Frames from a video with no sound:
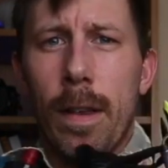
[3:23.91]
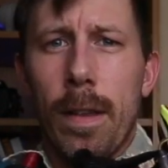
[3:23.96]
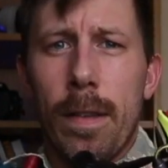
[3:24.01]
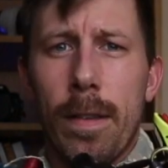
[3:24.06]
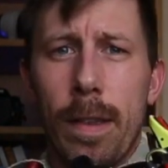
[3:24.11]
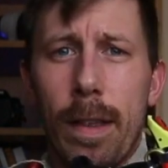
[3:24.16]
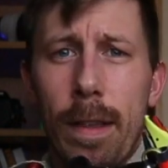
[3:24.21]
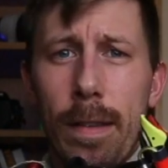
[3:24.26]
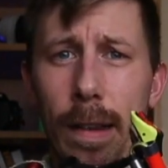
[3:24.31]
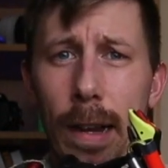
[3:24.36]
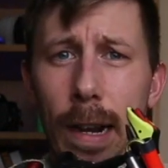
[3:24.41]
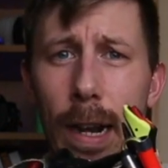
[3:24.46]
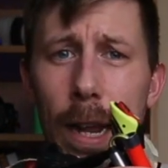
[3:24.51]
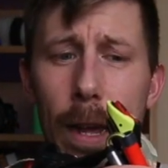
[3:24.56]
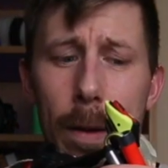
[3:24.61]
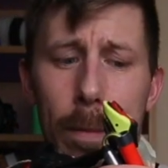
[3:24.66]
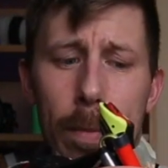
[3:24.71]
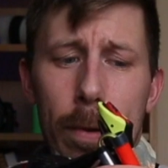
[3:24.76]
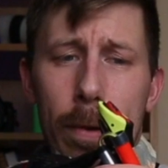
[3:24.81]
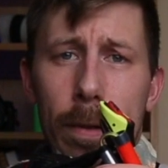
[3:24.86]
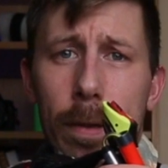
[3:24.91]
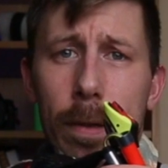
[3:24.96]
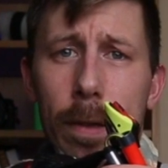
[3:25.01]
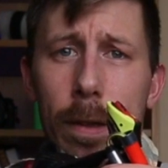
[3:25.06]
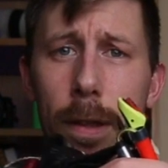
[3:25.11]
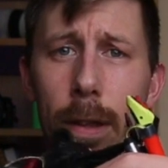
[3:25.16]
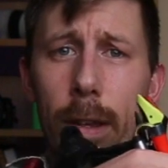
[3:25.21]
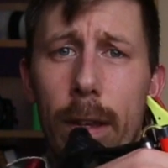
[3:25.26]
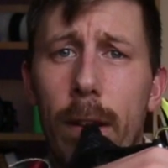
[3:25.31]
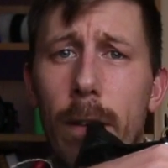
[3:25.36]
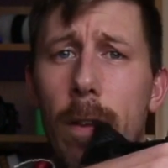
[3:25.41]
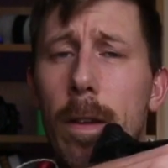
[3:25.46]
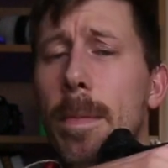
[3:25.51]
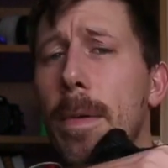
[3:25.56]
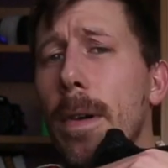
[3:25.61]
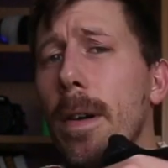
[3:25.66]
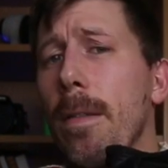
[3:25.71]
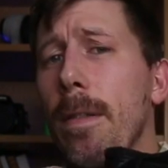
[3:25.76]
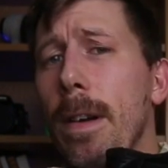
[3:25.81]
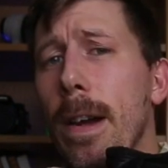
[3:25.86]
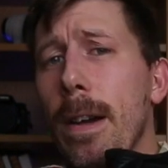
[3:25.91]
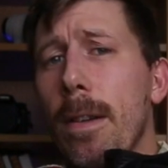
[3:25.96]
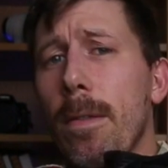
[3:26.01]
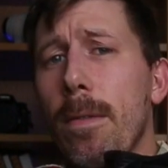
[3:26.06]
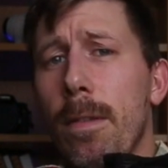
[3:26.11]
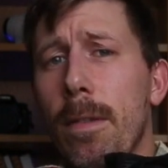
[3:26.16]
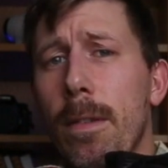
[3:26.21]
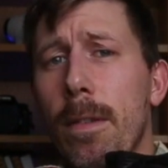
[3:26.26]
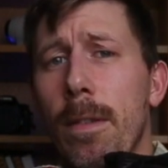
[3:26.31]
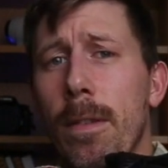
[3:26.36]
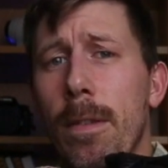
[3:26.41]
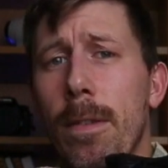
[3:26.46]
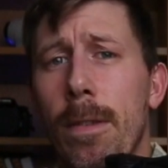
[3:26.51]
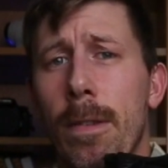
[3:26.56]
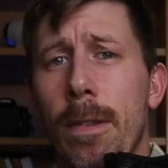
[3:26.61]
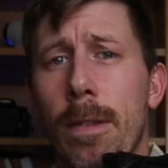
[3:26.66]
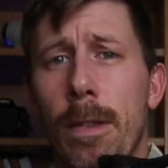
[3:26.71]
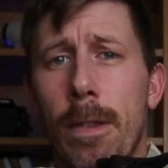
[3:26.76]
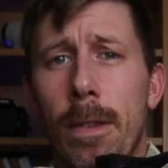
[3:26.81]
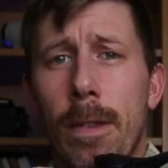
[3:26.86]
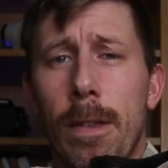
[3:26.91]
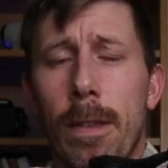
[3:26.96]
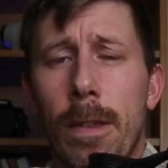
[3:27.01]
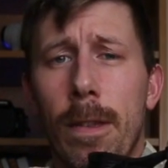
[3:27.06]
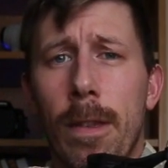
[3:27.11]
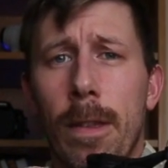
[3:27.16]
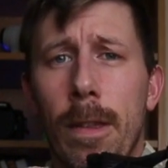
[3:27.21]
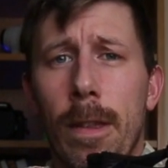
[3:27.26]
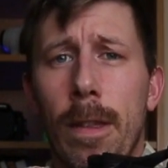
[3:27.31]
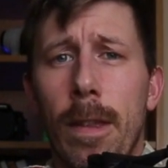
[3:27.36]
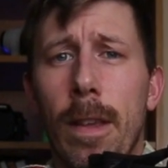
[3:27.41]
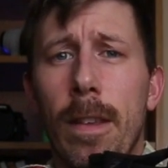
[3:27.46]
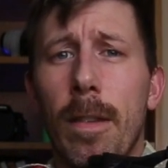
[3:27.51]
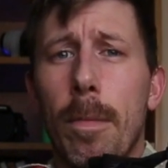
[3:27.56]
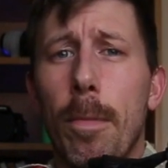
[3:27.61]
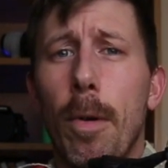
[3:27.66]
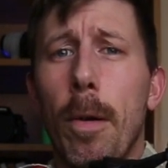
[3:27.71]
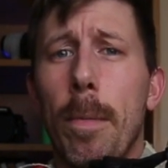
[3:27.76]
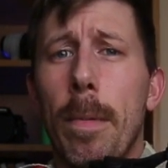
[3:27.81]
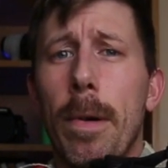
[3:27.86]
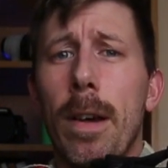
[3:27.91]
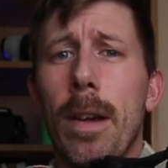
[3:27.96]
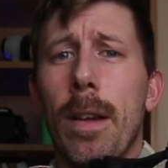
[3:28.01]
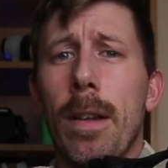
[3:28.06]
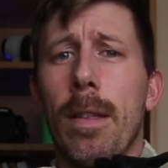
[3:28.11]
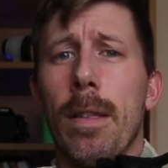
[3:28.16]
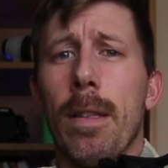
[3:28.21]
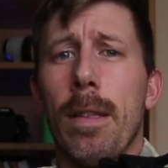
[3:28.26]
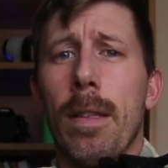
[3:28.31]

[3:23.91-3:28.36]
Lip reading: so there's a clip, you loop it around, there's a popper,